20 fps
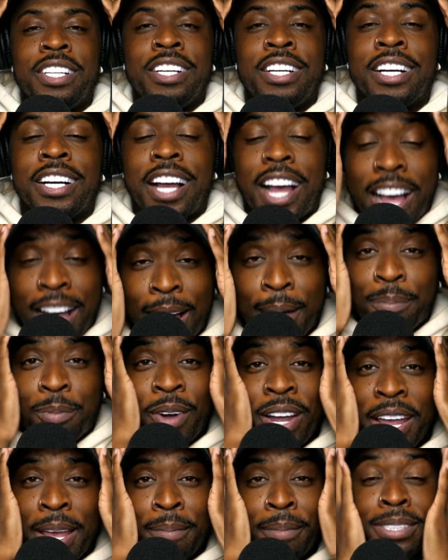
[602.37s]
really hook
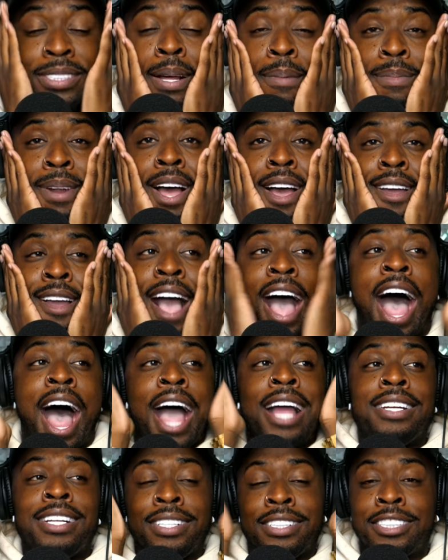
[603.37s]
up with him because I'm like,
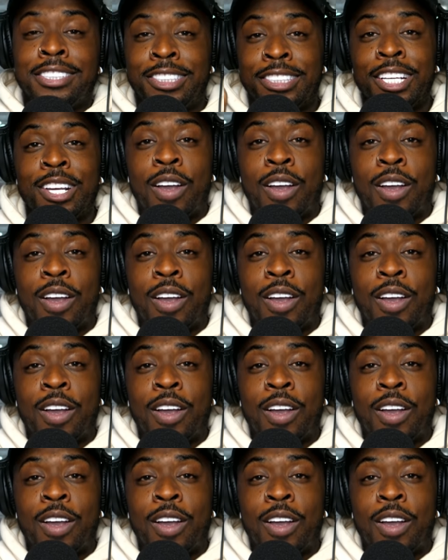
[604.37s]
I need to